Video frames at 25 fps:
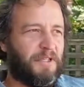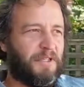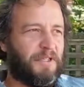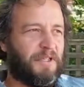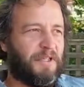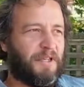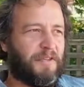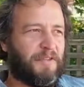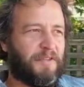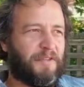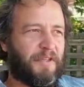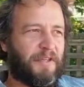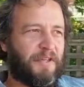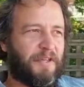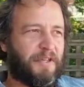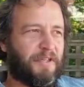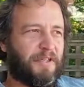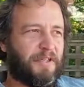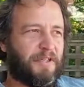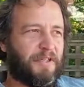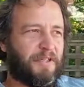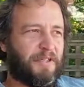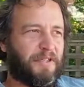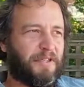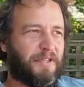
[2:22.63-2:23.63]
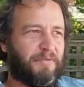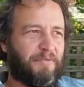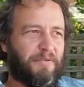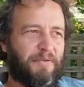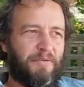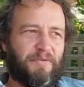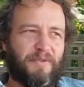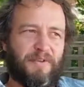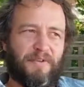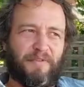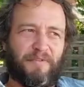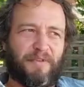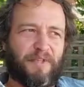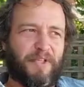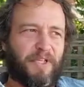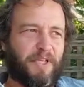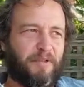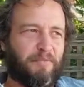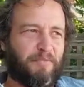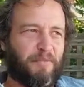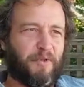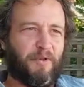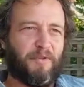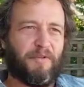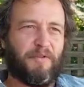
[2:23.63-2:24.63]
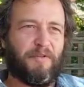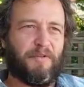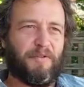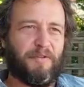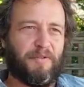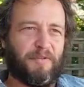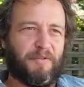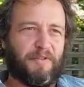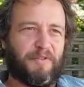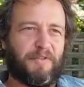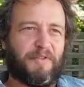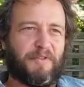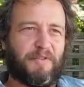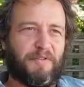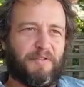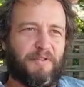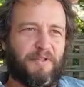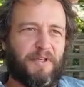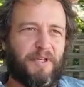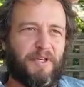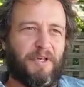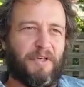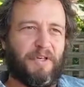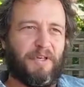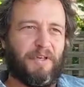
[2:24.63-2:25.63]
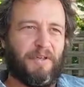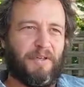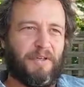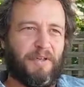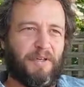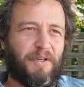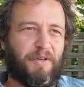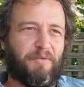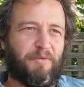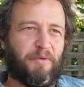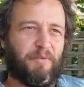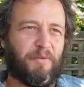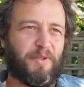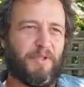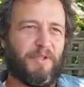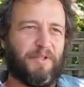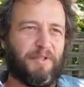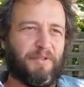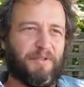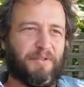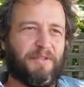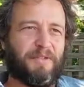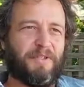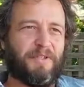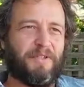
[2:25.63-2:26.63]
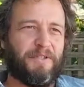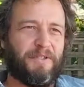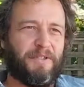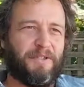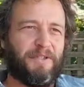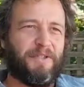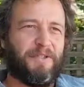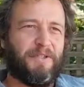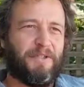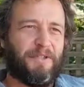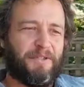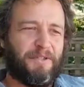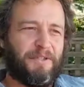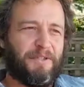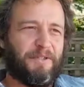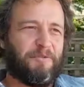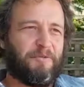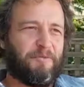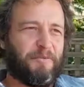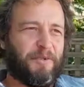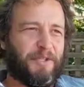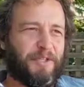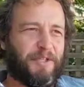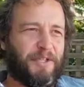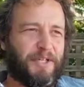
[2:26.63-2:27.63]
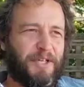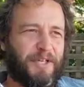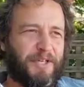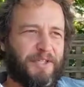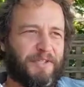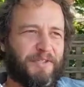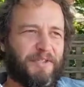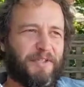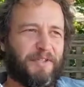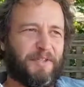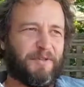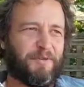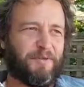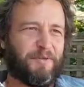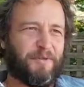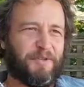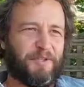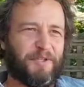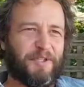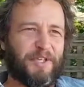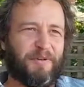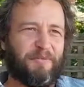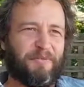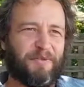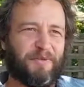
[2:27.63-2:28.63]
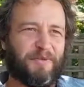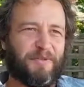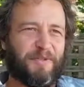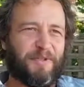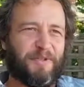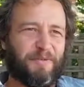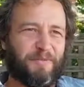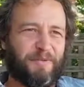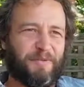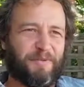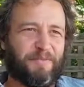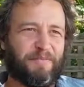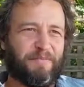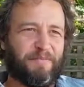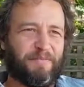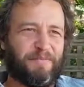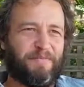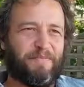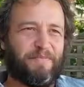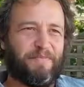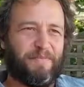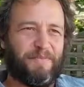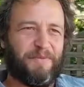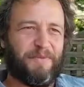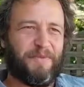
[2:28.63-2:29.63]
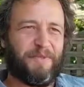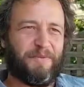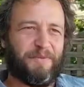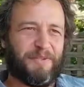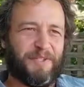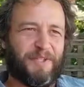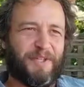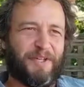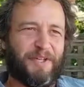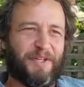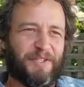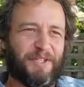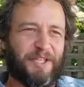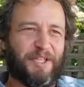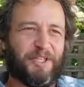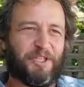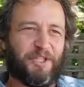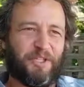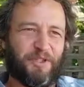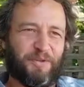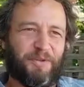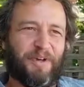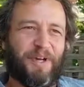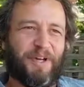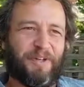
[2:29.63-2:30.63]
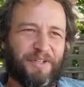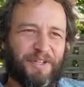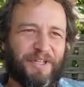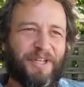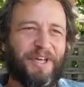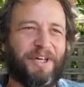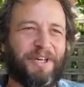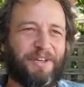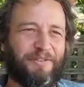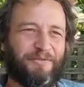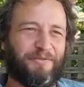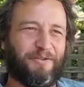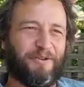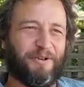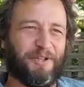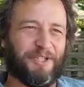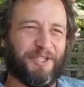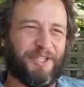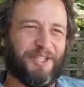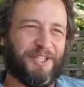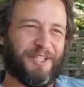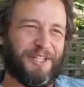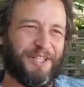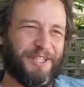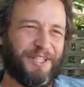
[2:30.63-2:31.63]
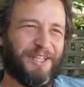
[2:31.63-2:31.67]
I think we've definitely had both of those, and it would be a lie to say there weren't times when there was a lot of tension around it, unfortunately.